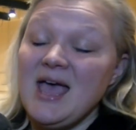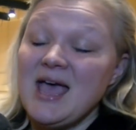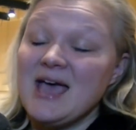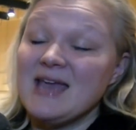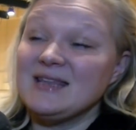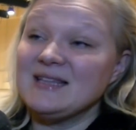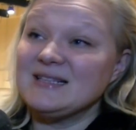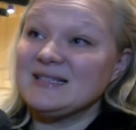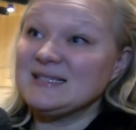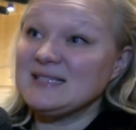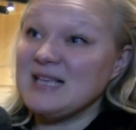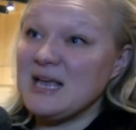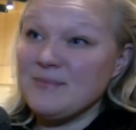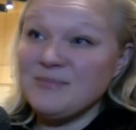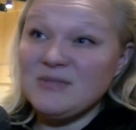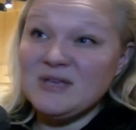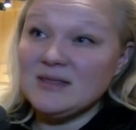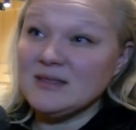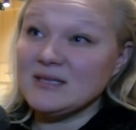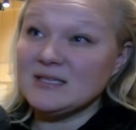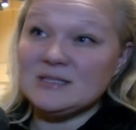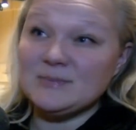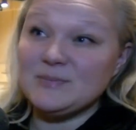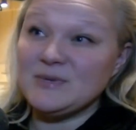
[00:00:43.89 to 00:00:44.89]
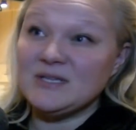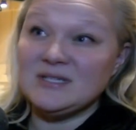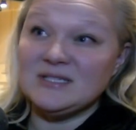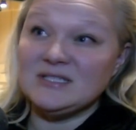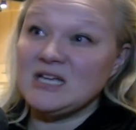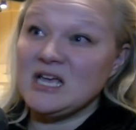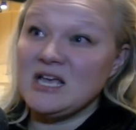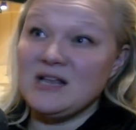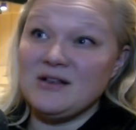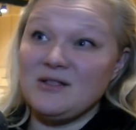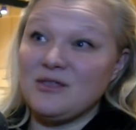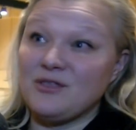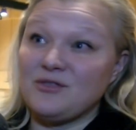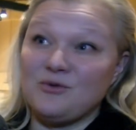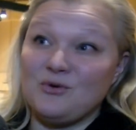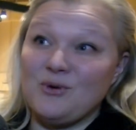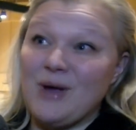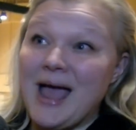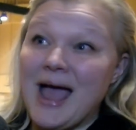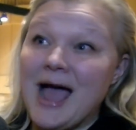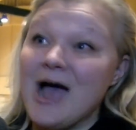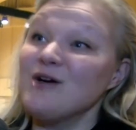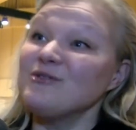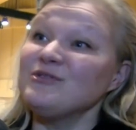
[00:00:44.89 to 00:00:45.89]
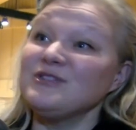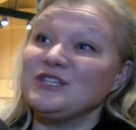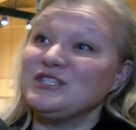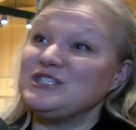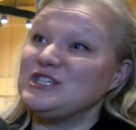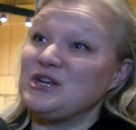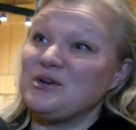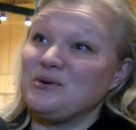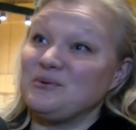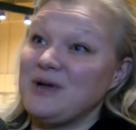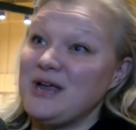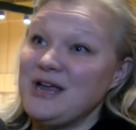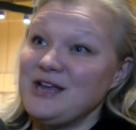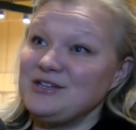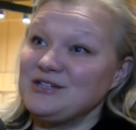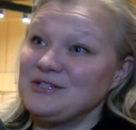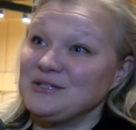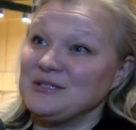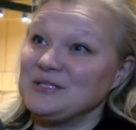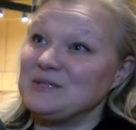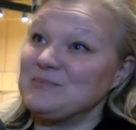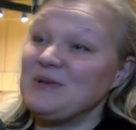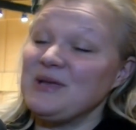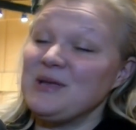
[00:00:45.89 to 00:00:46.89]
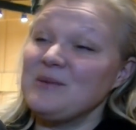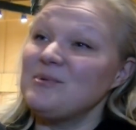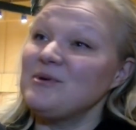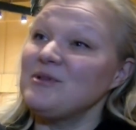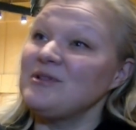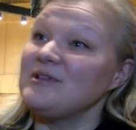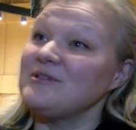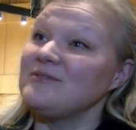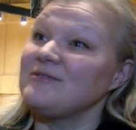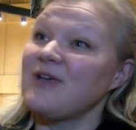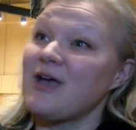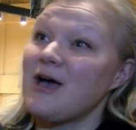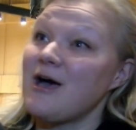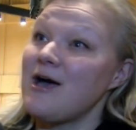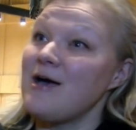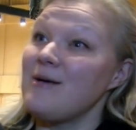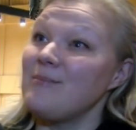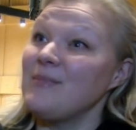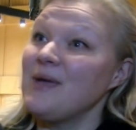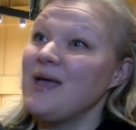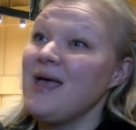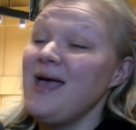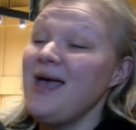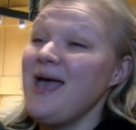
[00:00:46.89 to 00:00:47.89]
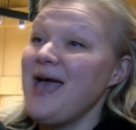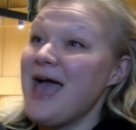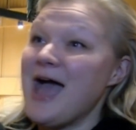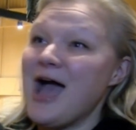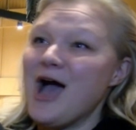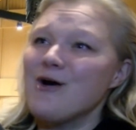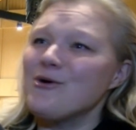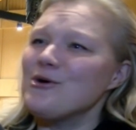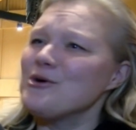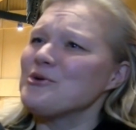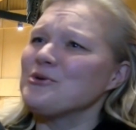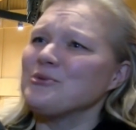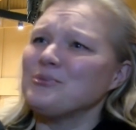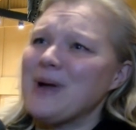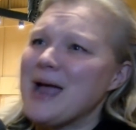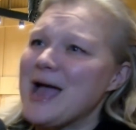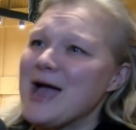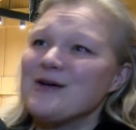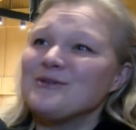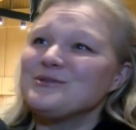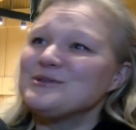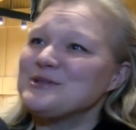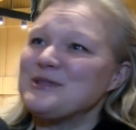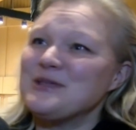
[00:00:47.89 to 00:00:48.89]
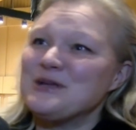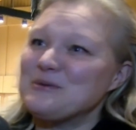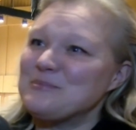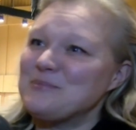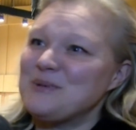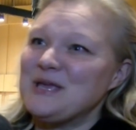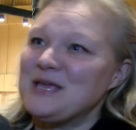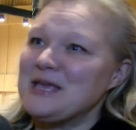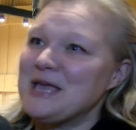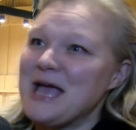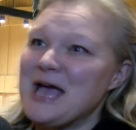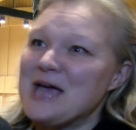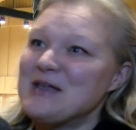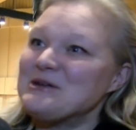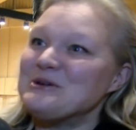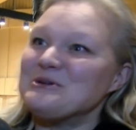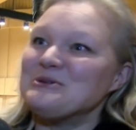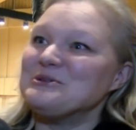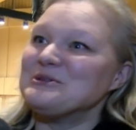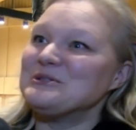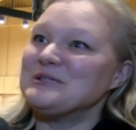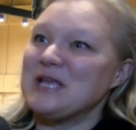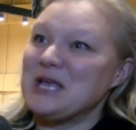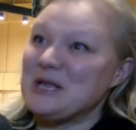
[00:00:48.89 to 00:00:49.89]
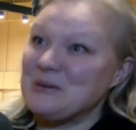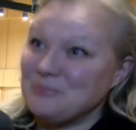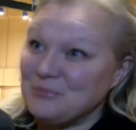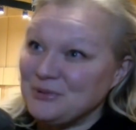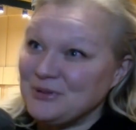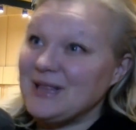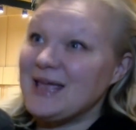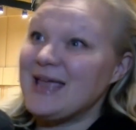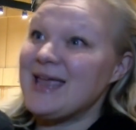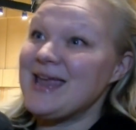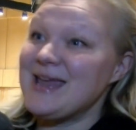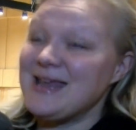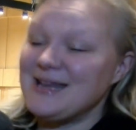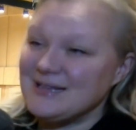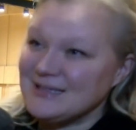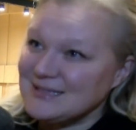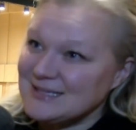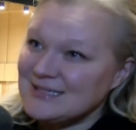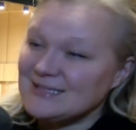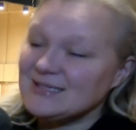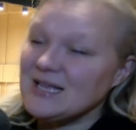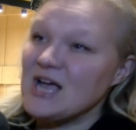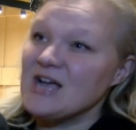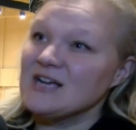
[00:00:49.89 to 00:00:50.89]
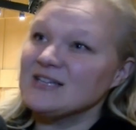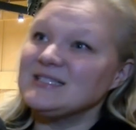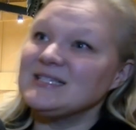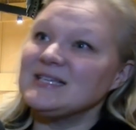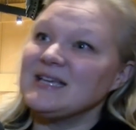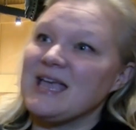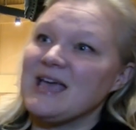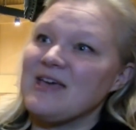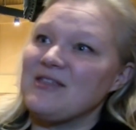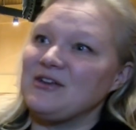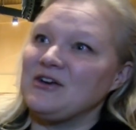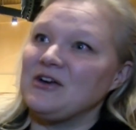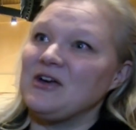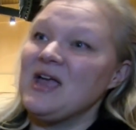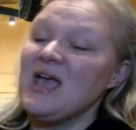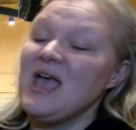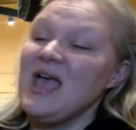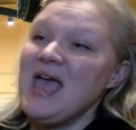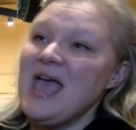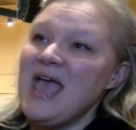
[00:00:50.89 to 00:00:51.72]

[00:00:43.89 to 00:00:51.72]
And it's something that's been done throughout the generations. People have come out around their pianos and played and sung together.